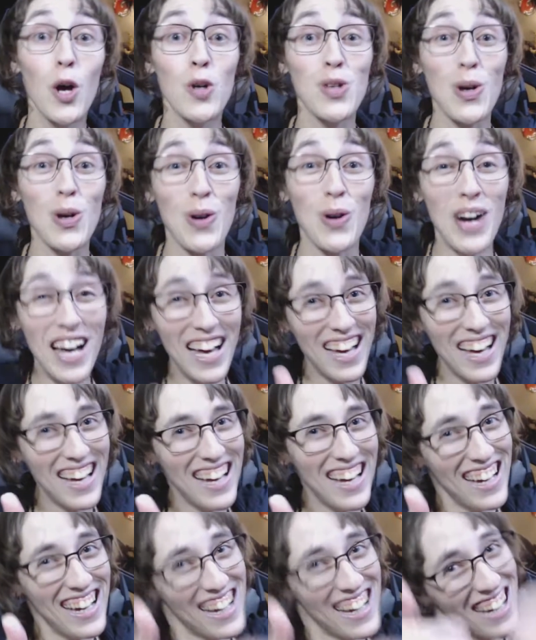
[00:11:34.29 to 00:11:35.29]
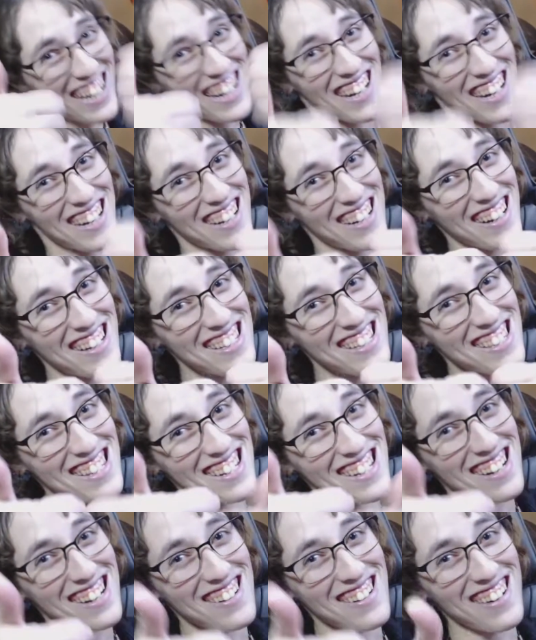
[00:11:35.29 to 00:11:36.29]
So, great
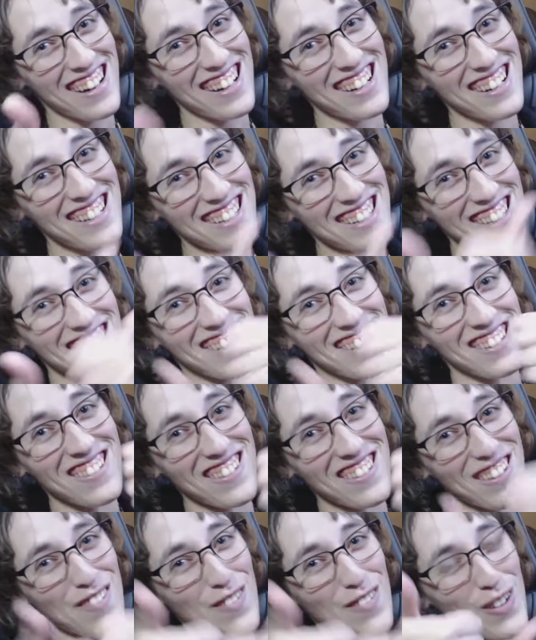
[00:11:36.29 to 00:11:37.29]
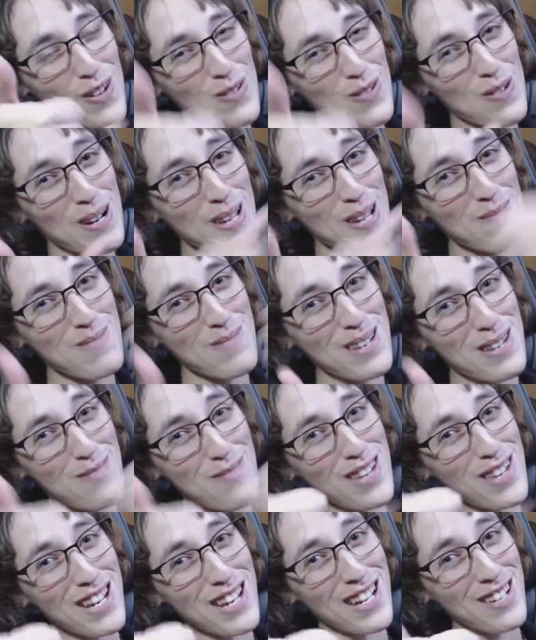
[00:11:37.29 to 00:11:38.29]
start, right? To the goal of
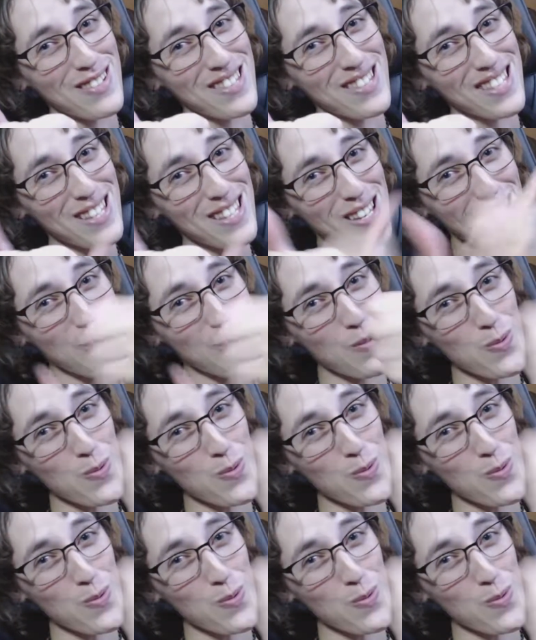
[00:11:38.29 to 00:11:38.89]
20-minute videos.